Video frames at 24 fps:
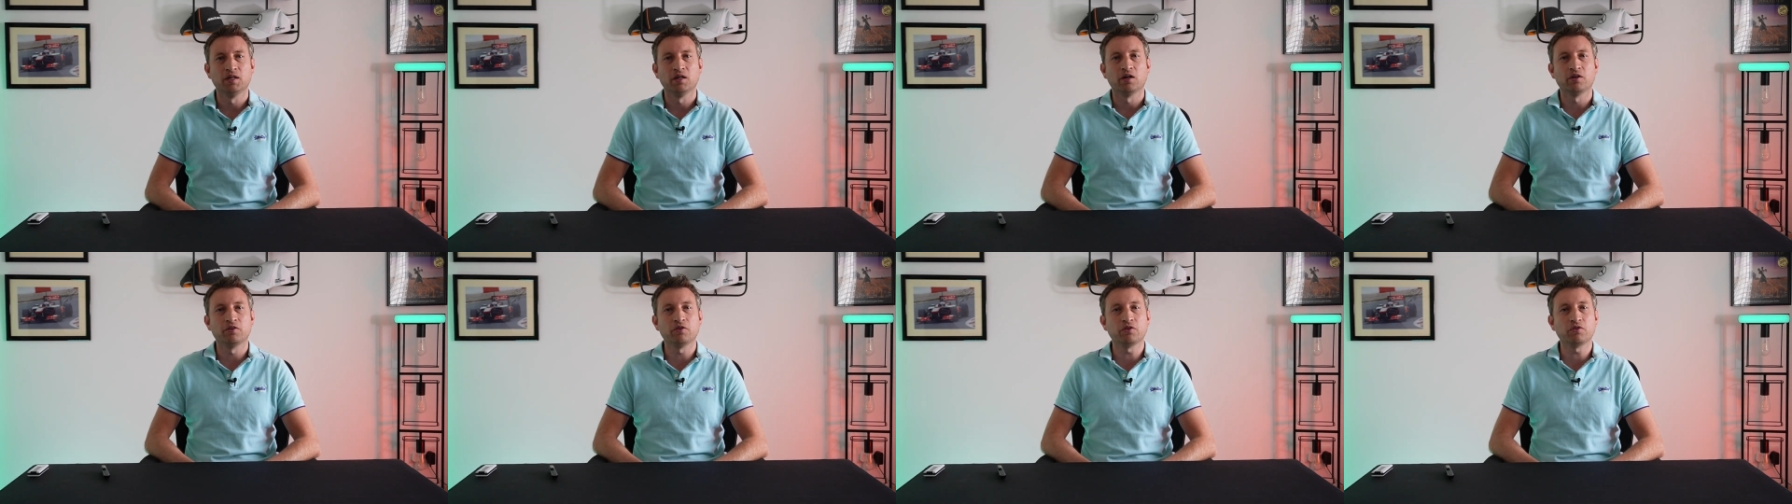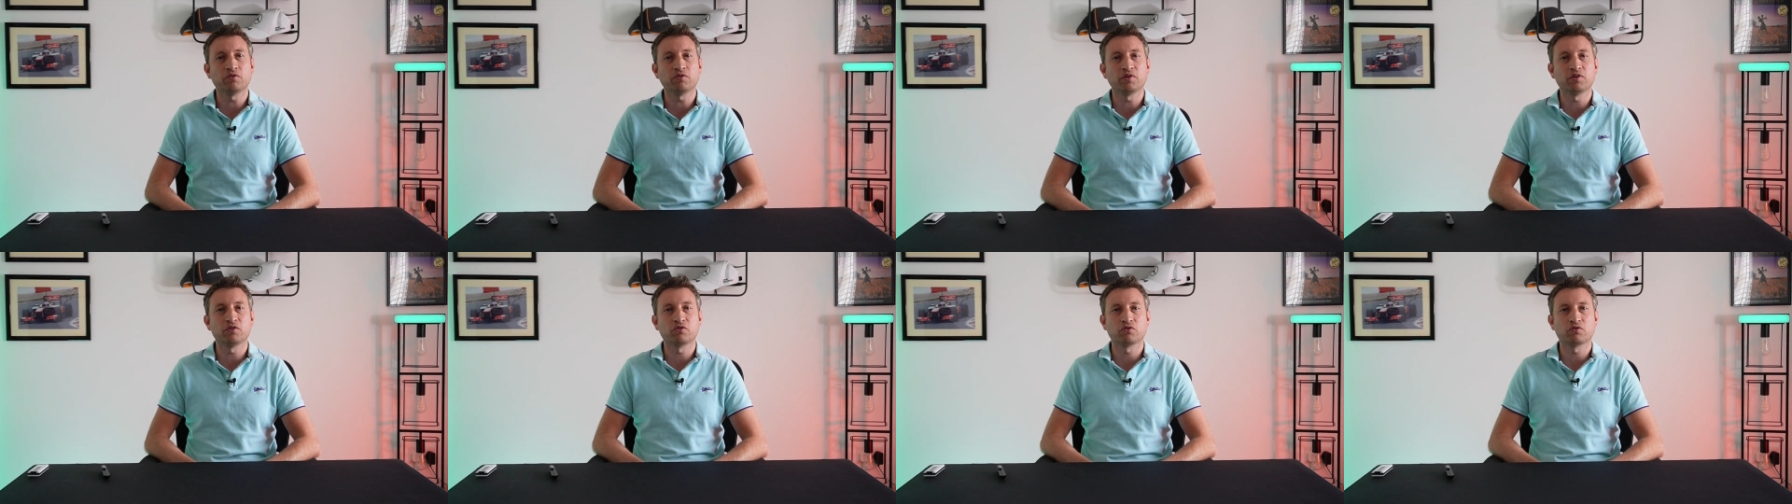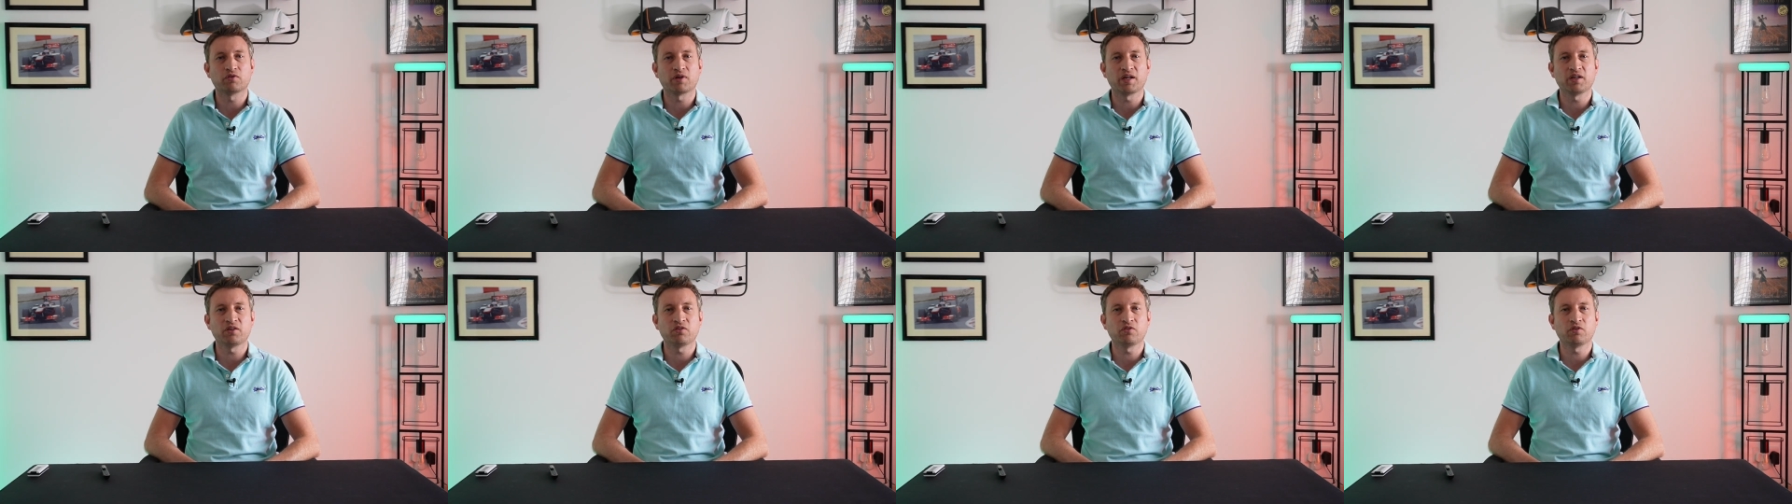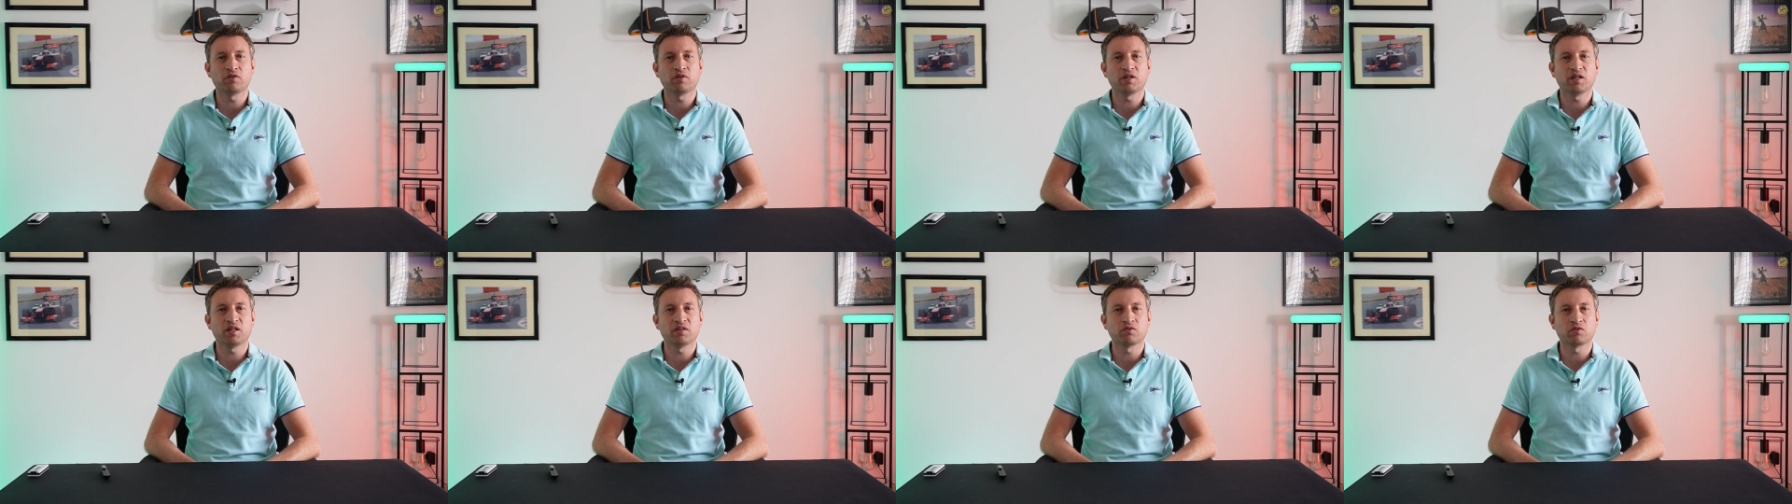Another
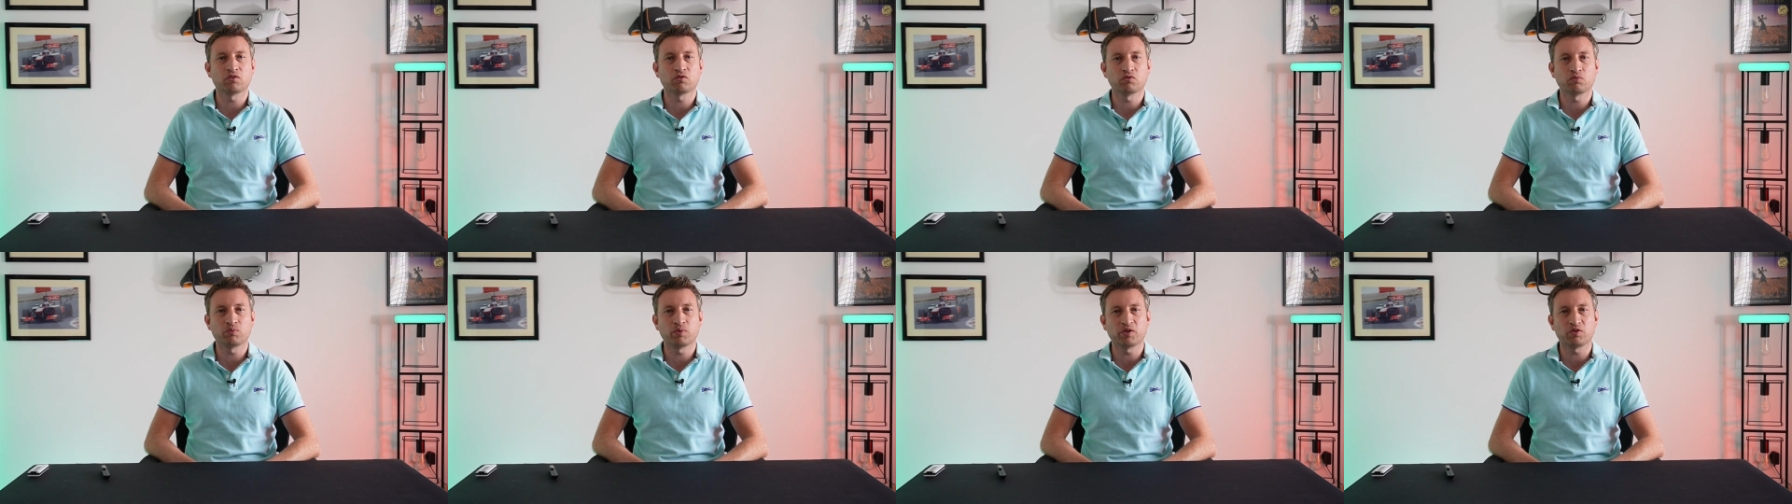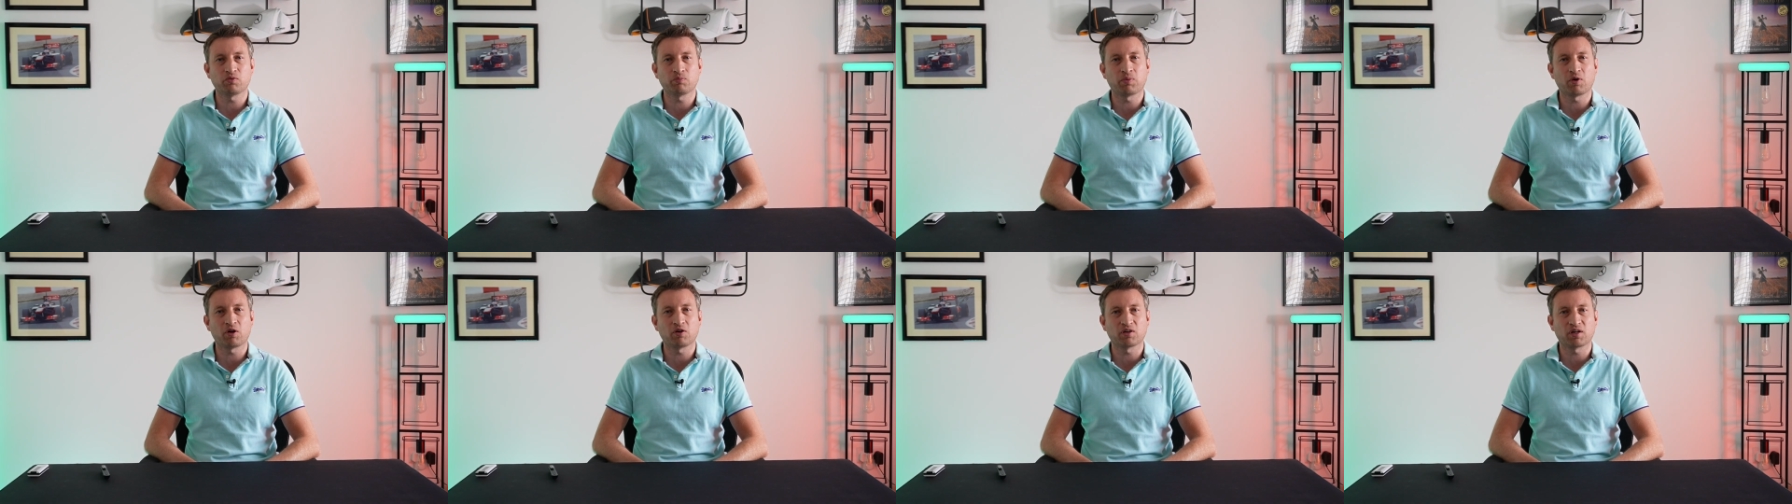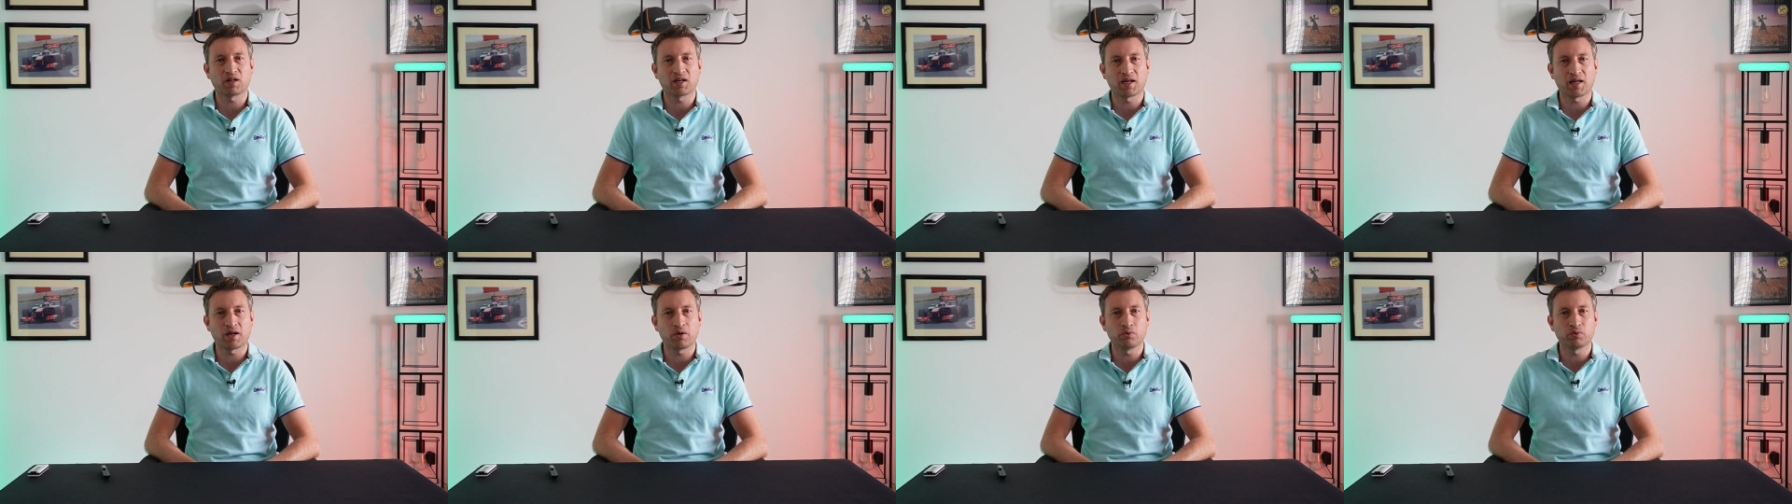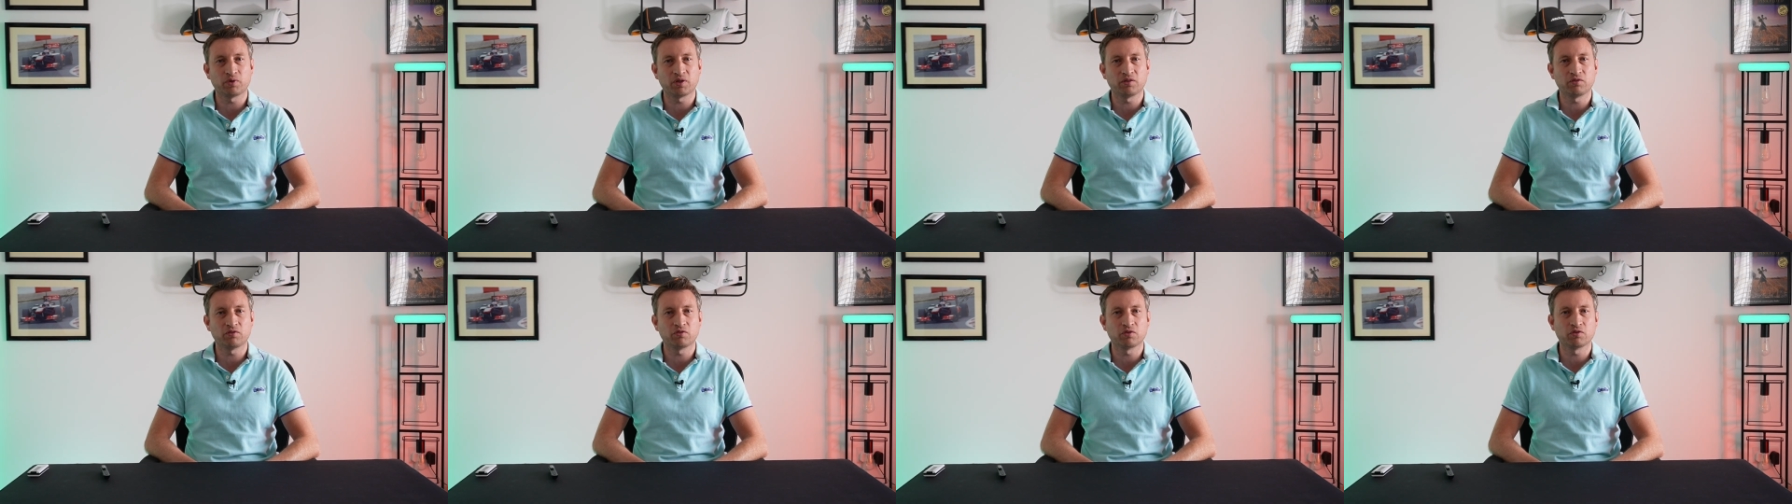integration is a SwitchBot cloud
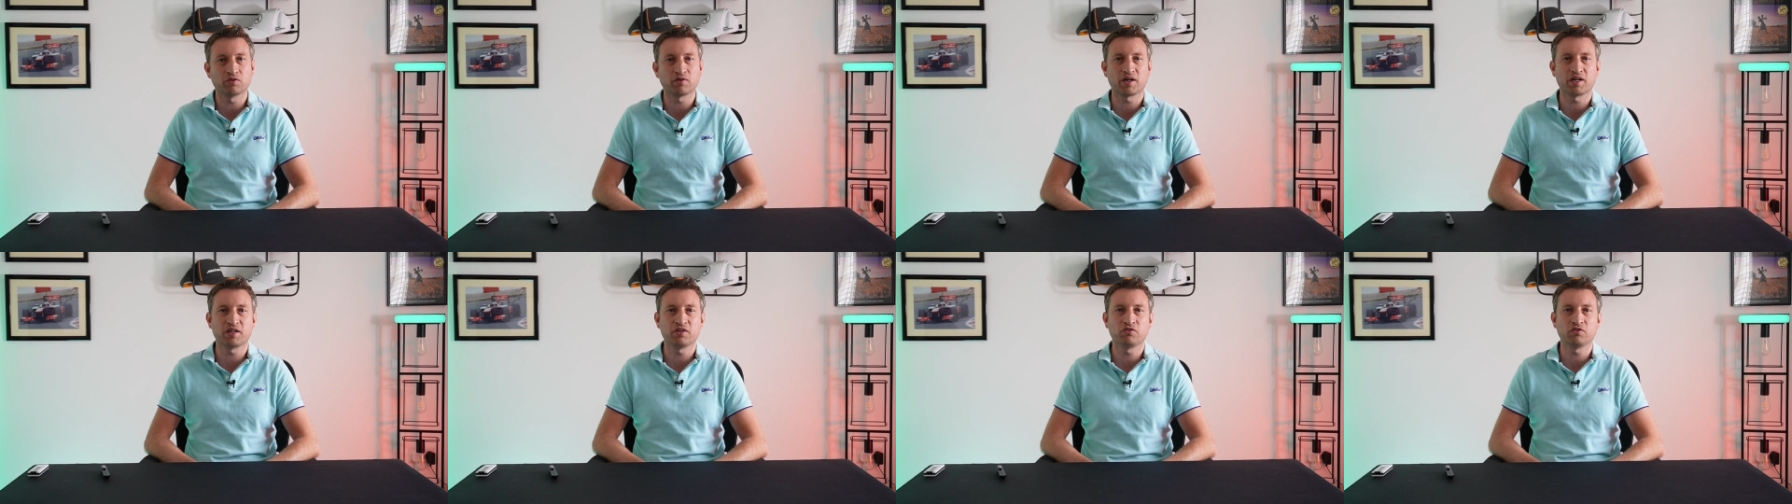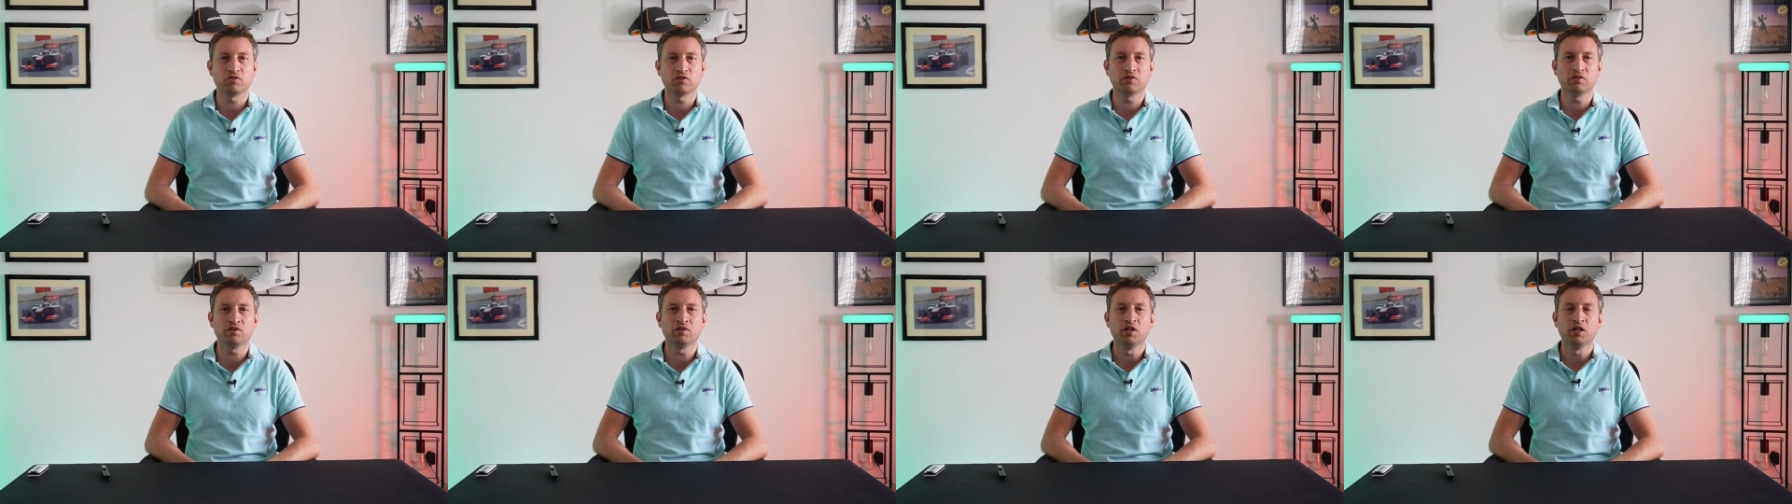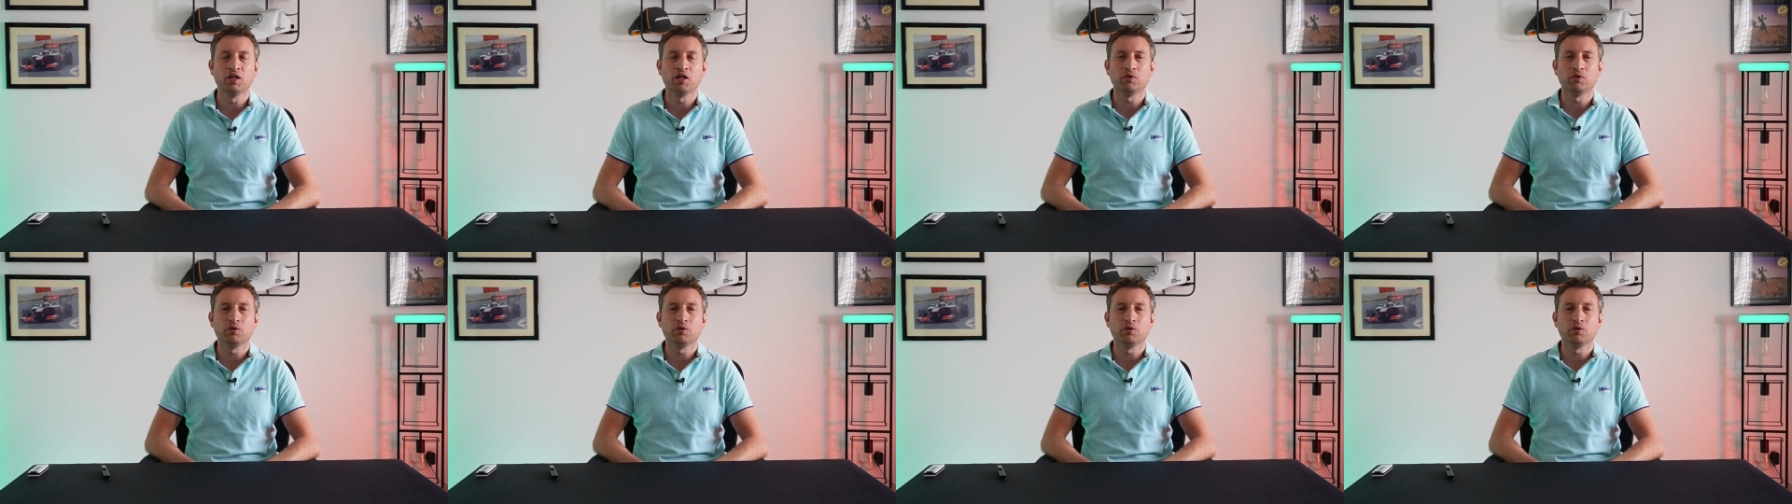integration,